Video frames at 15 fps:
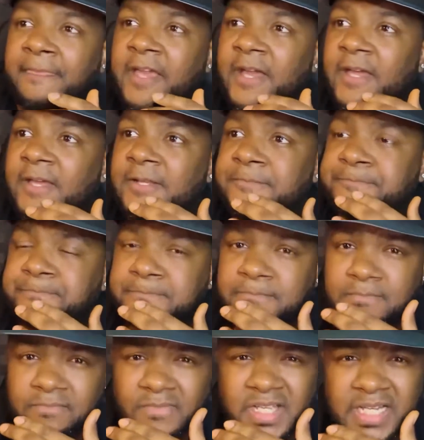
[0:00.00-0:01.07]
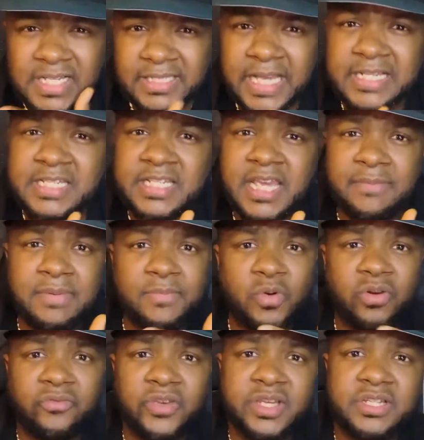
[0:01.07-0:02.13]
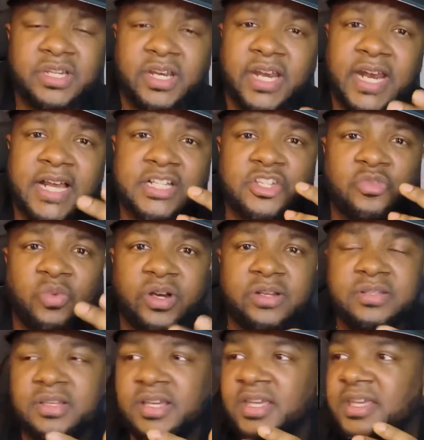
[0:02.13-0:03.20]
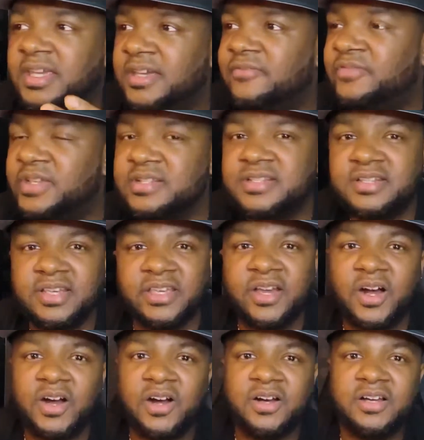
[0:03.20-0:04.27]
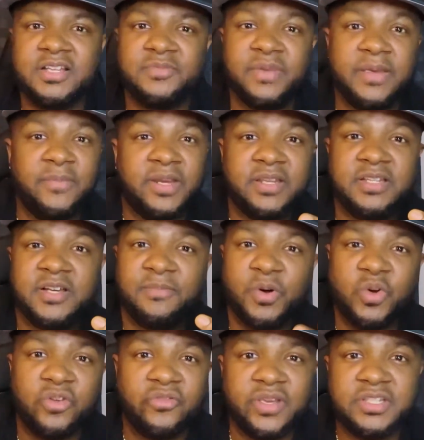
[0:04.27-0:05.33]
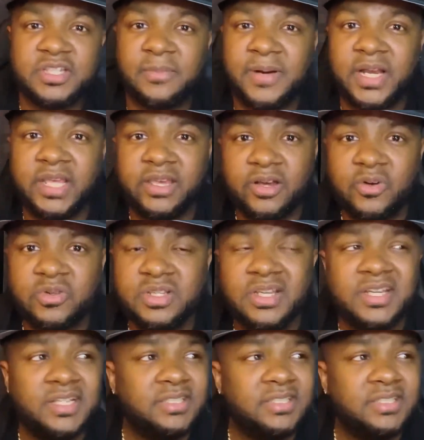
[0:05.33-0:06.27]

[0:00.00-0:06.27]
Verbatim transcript: And that just gave me motivation and I just wanted to give this to y'all cuz maybe this could motivate somebody else